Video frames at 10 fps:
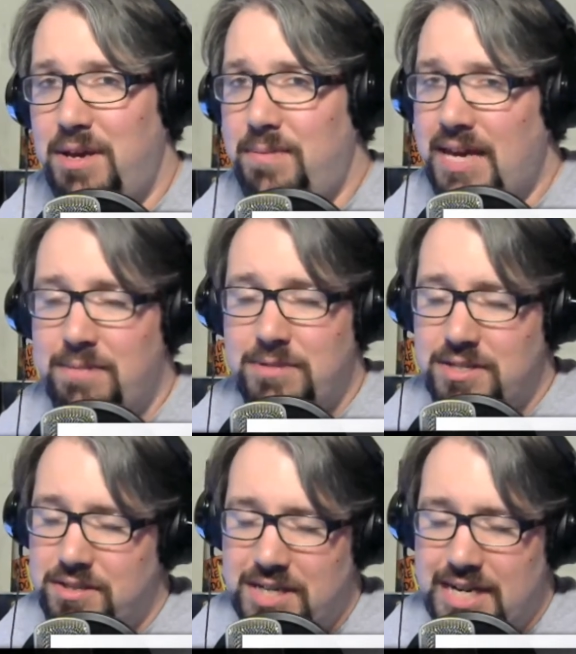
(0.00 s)
Maybe I'm
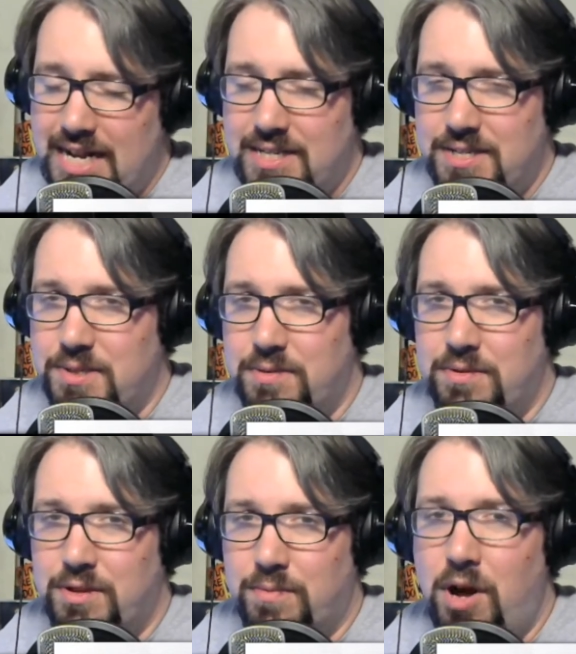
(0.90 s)
just looking at this the
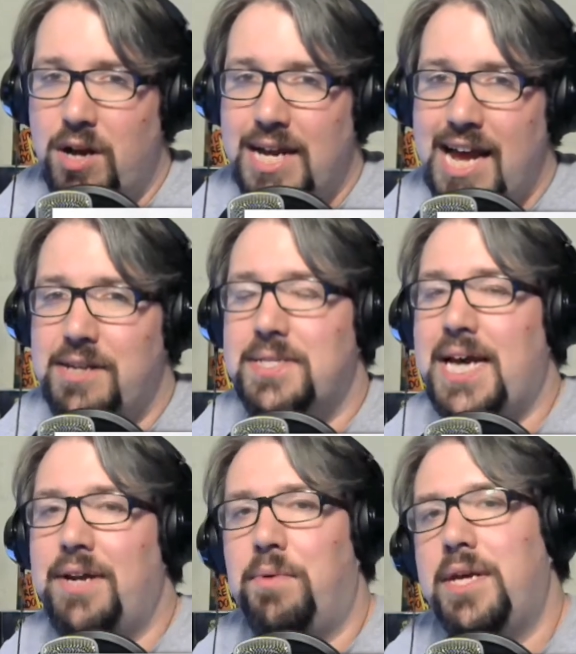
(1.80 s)
wrong kind of
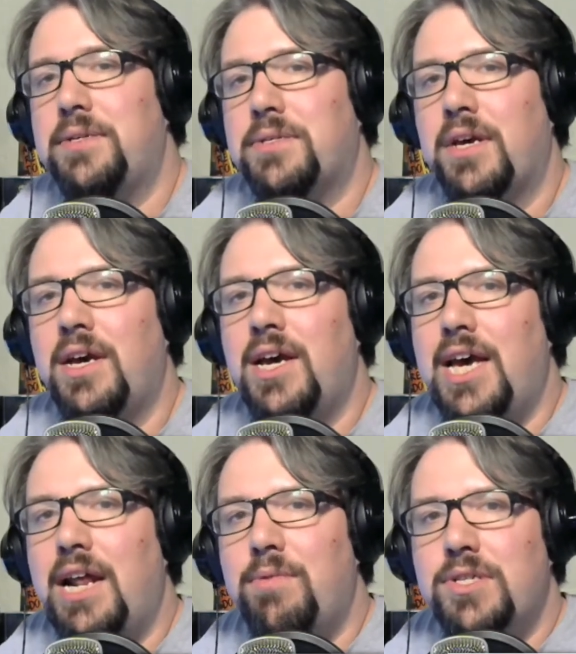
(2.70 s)
sideways.
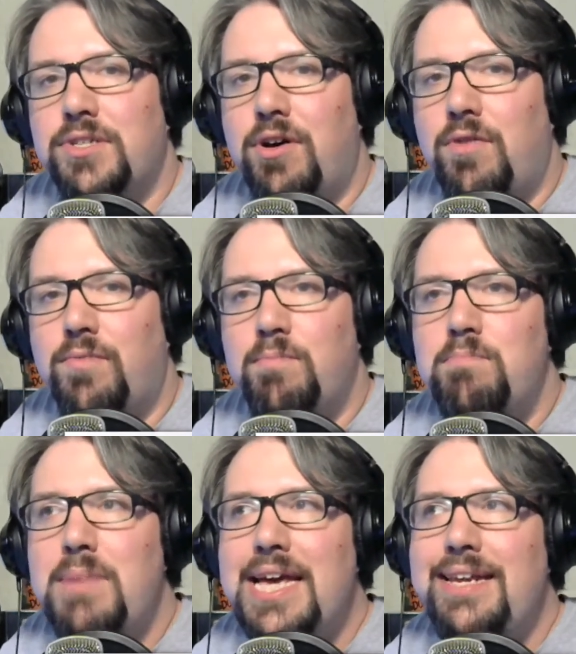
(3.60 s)
And I want to solve
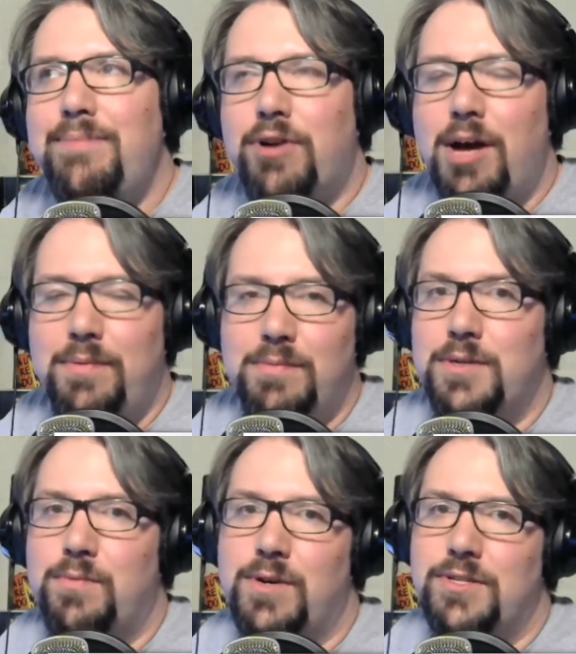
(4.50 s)
many
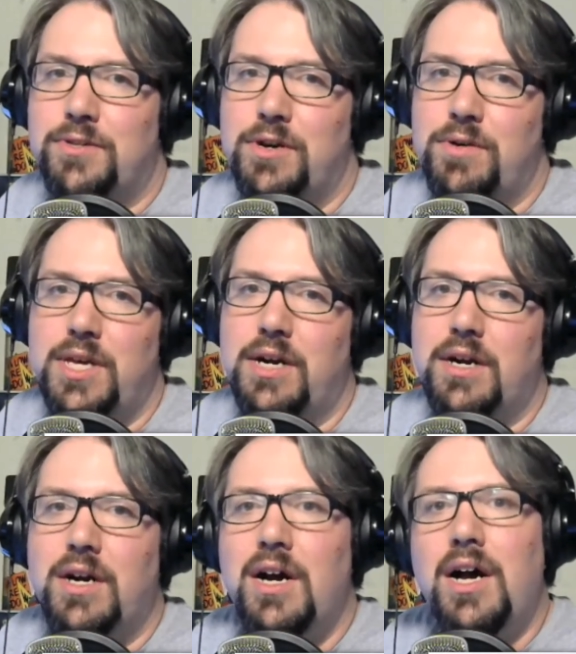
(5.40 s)
problems in one stroke
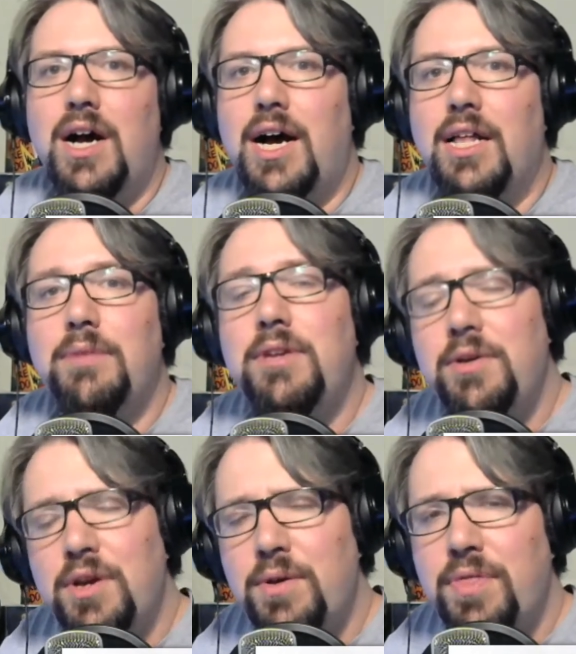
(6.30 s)
here. Let me
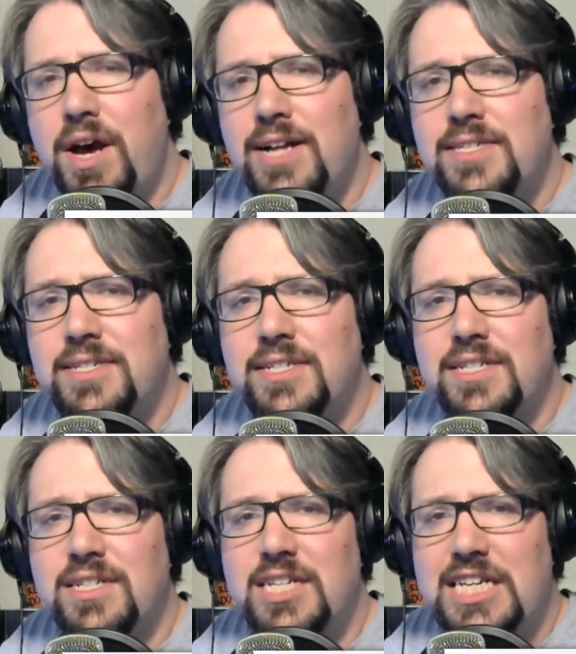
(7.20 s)
know your thoughts.
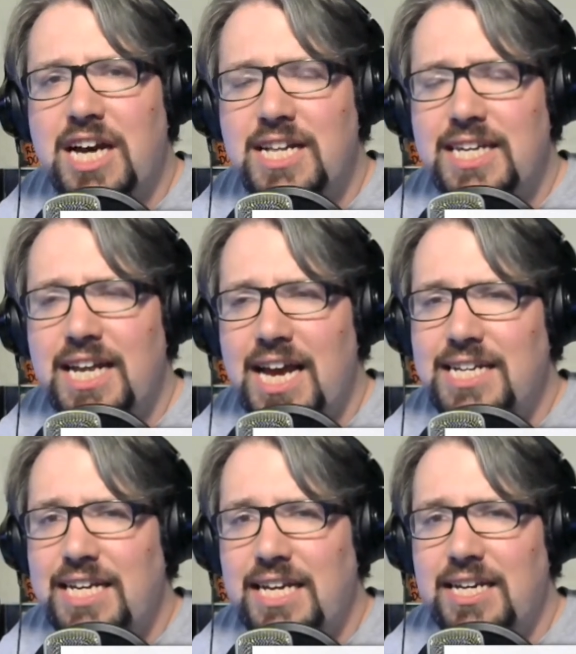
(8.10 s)
Content
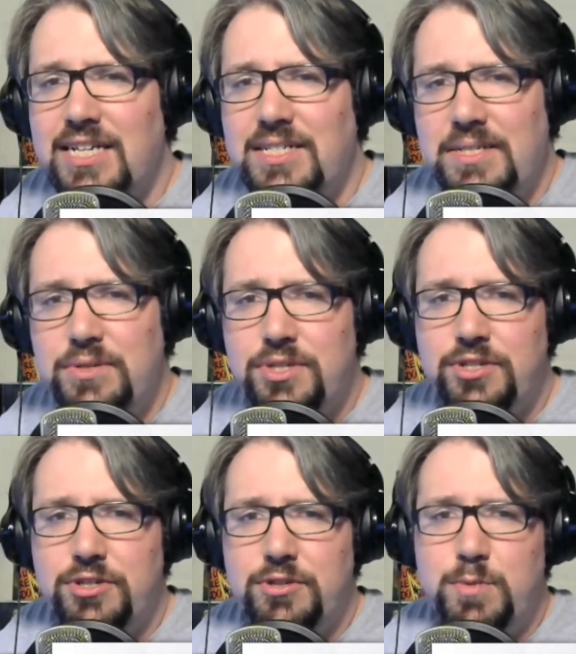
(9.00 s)
ID,
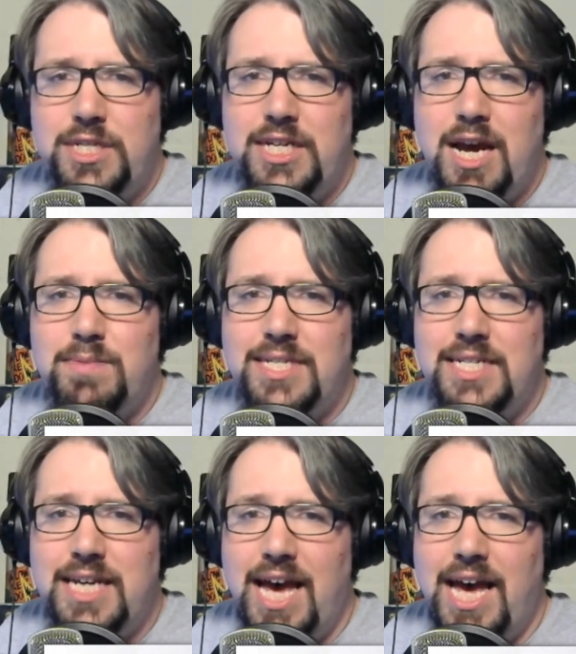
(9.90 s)
YouTube,
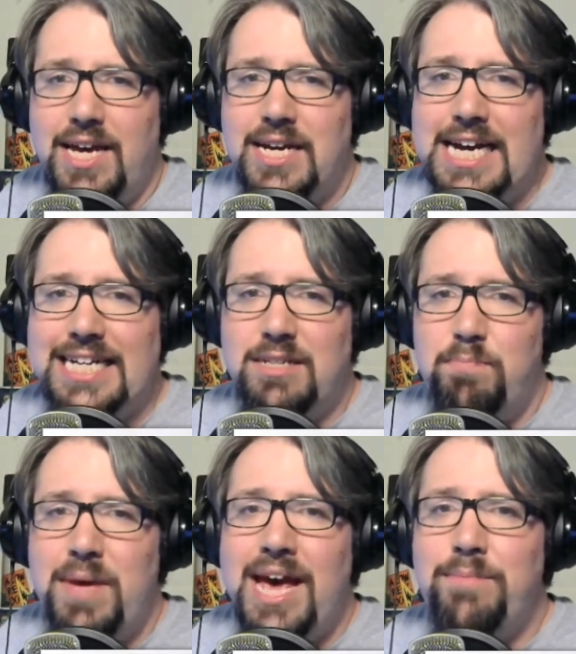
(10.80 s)
DMCA. It's a
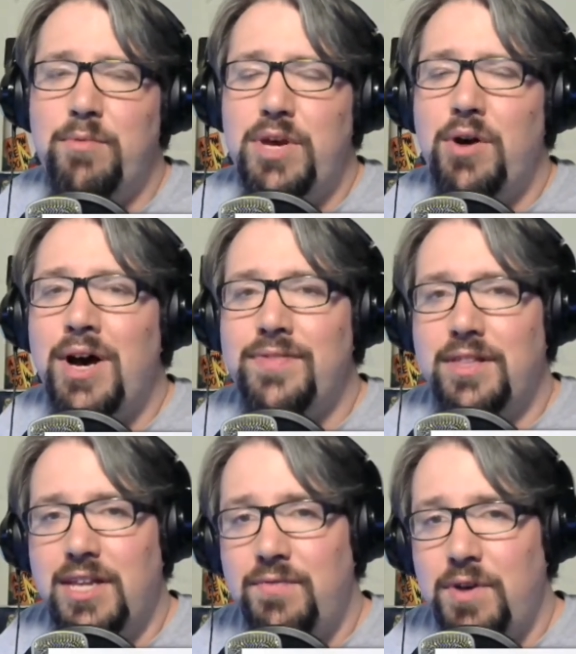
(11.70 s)
bane, but we all have
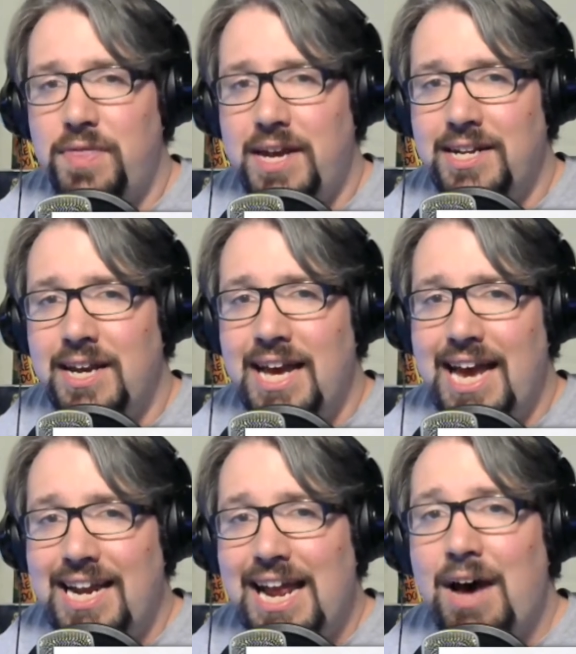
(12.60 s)
to live with it.
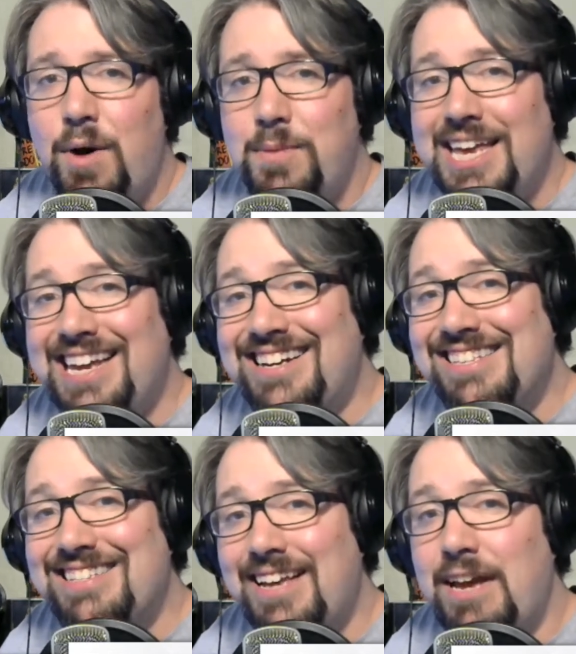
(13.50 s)
And now I'm getting
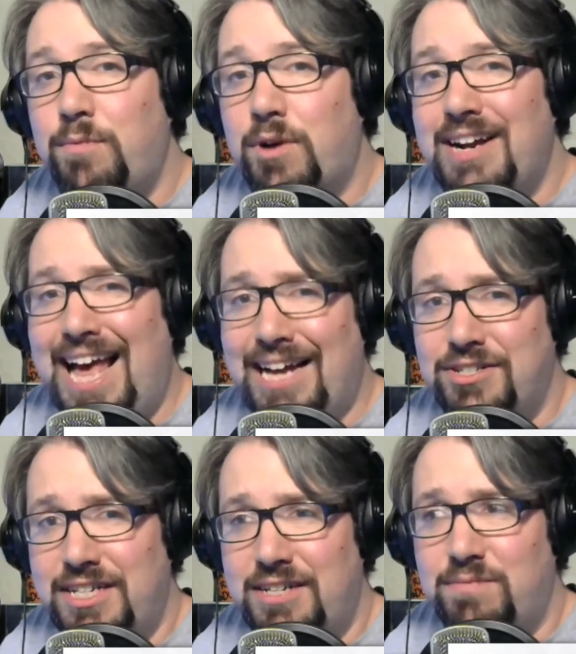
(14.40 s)
on the side where it
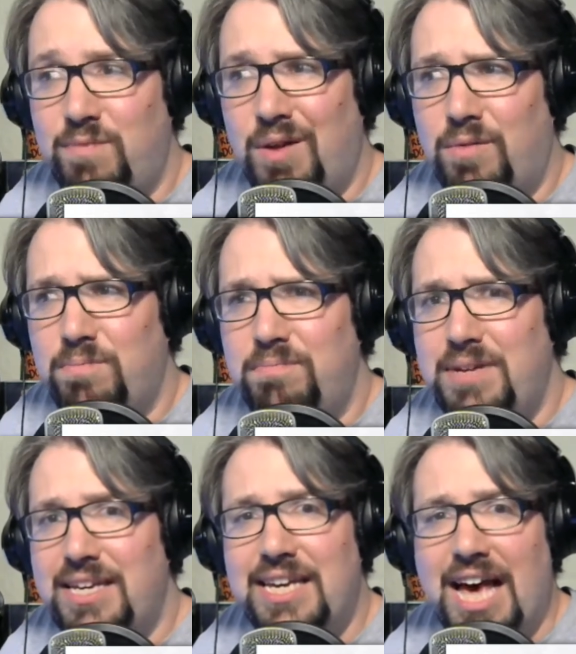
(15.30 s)
actually will
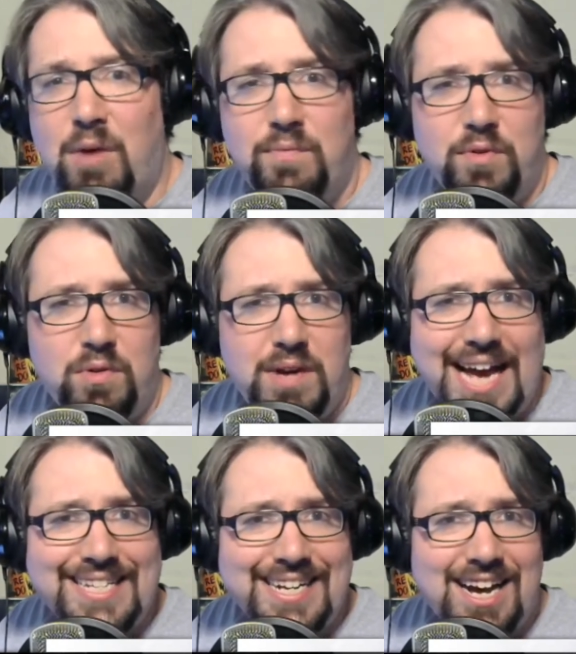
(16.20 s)
be helpful
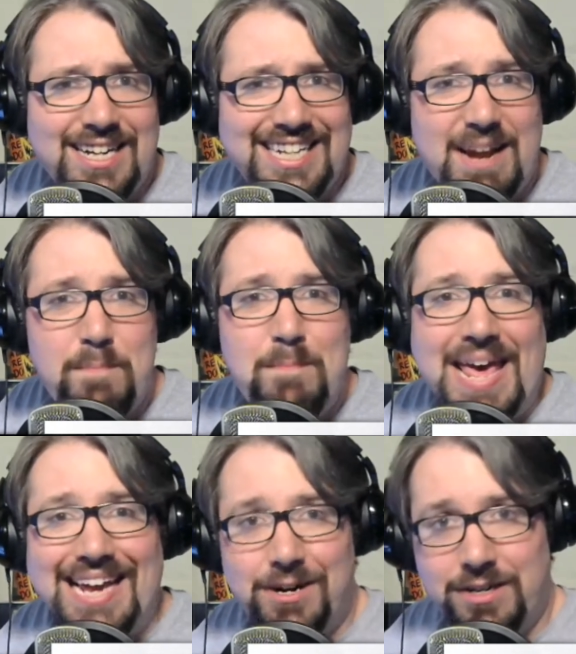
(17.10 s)
as a content
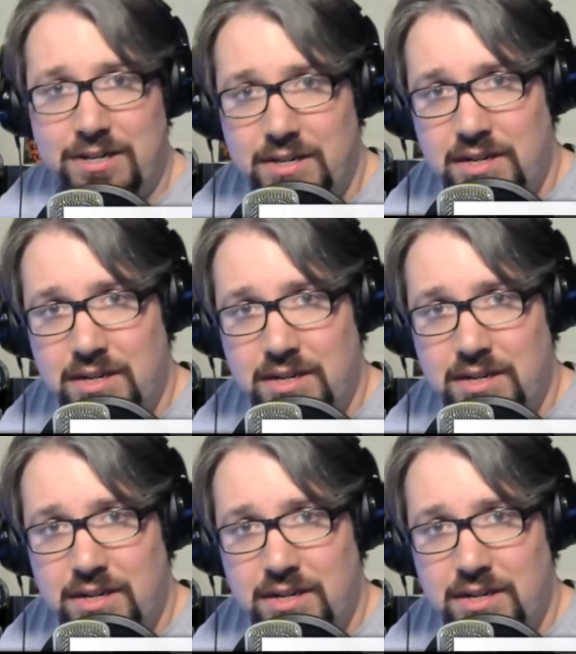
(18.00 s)
maker.